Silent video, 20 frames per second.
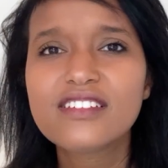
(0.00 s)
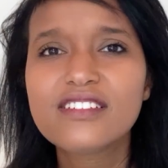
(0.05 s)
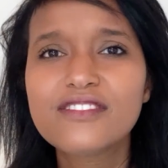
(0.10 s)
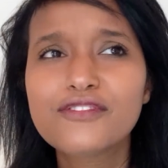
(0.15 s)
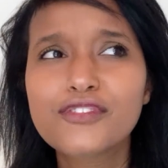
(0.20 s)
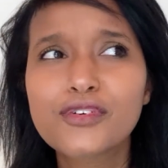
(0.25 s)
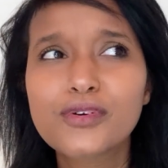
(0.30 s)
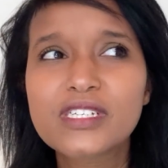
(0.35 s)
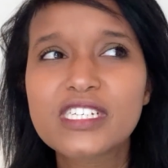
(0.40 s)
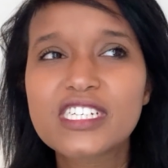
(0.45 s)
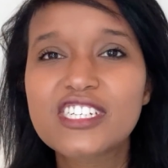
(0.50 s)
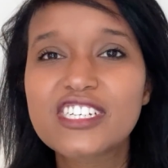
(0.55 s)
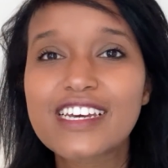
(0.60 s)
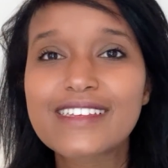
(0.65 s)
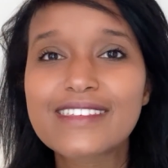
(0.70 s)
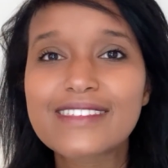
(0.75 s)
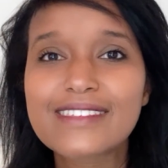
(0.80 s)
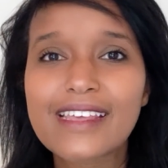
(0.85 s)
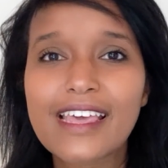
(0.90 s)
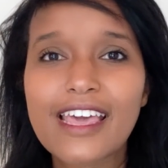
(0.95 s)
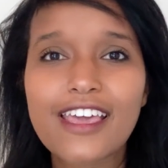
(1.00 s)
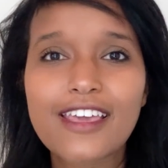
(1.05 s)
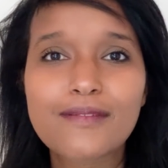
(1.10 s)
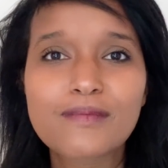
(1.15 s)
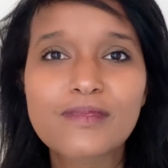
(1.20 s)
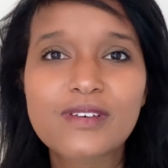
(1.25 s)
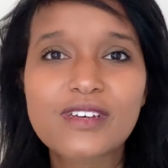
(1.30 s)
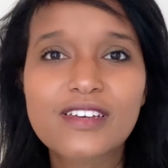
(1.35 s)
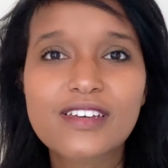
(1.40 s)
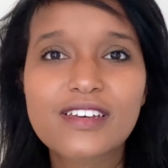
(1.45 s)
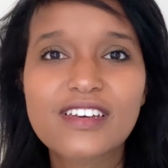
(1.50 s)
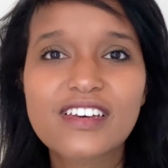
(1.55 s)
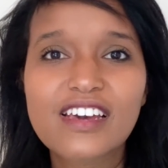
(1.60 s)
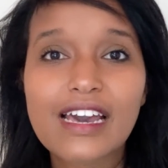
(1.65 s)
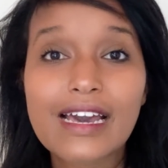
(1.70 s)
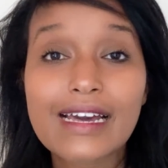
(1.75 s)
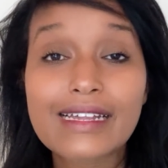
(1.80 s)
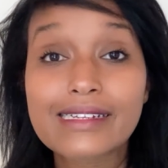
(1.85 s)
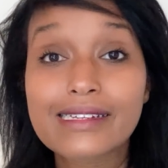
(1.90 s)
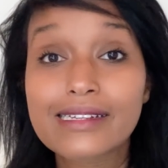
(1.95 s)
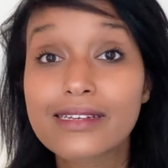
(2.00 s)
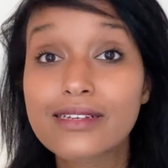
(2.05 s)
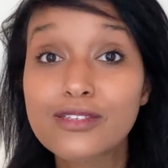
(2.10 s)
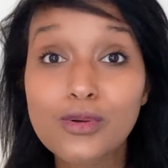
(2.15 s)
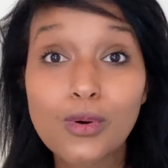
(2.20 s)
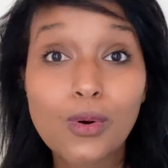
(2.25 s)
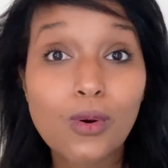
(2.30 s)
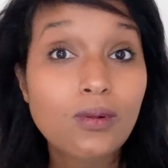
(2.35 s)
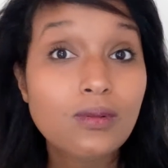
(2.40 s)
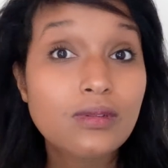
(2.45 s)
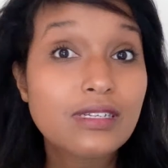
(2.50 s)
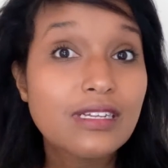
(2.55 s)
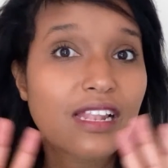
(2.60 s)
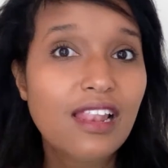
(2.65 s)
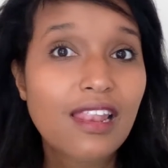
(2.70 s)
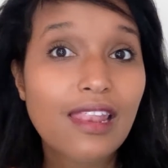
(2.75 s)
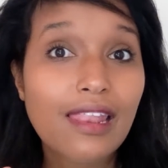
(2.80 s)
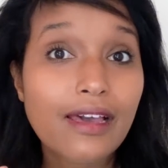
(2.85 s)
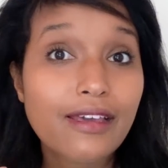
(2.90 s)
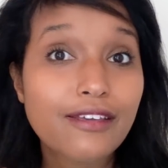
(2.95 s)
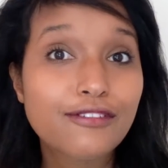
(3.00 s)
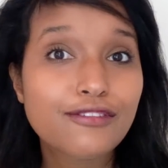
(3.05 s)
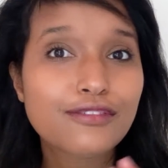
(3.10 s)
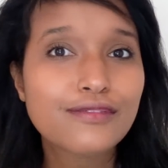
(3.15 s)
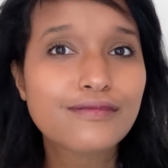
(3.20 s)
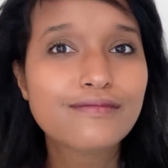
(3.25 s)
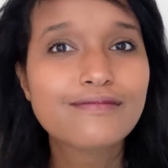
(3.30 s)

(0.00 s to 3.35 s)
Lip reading: 4D chess game, and it is called life.